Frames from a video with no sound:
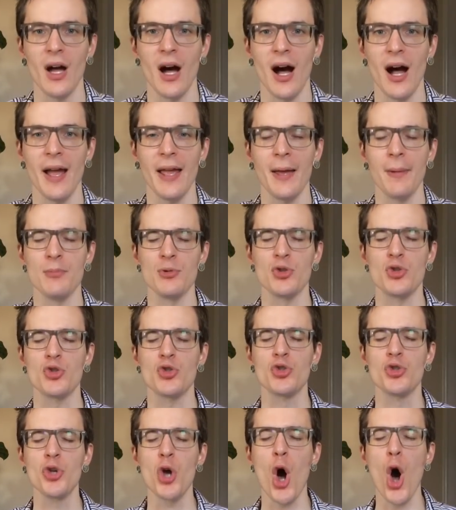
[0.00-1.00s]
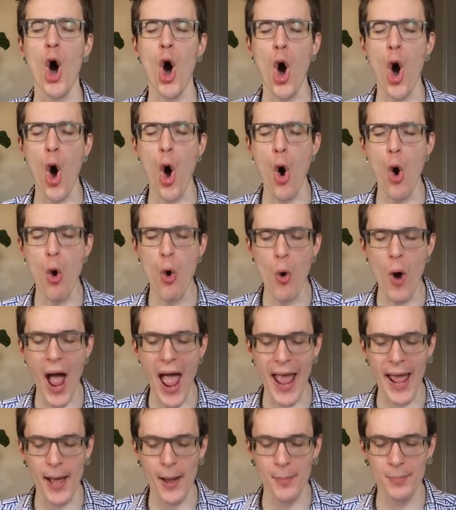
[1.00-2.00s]
I am so
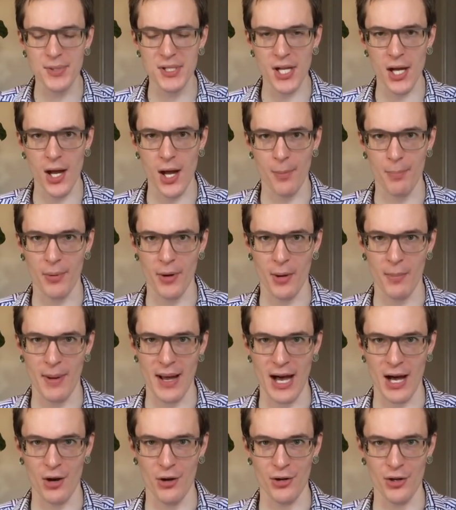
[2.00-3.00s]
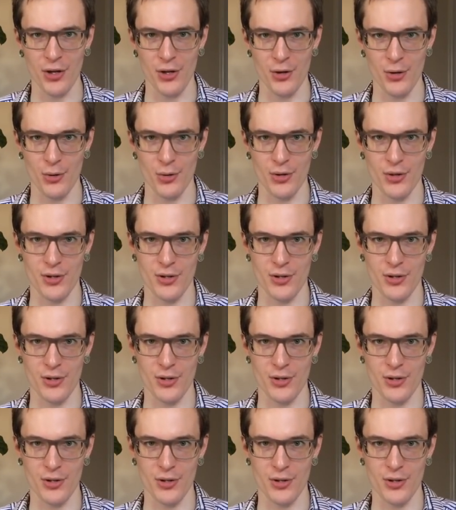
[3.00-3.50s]
amped up about you.